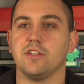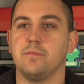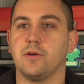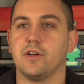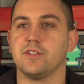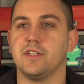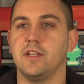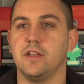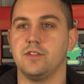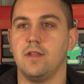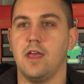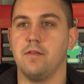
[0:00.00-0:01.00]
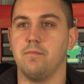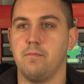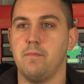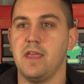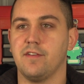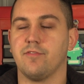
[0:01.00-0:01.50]
in person and
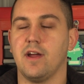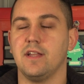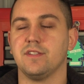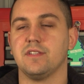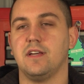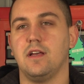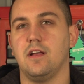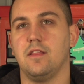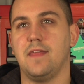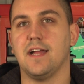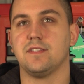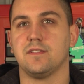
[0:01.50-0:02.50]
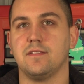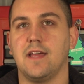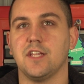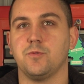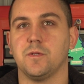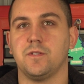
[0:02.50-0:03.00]
make friends.
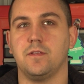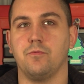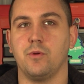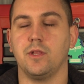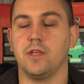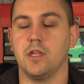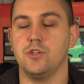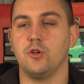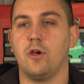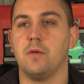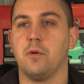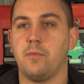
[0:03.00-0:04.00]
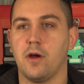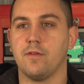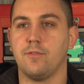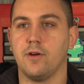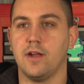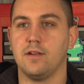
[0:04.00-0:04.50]
That's what's the really enjoyable part
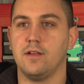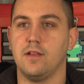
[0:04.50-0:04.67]
for it.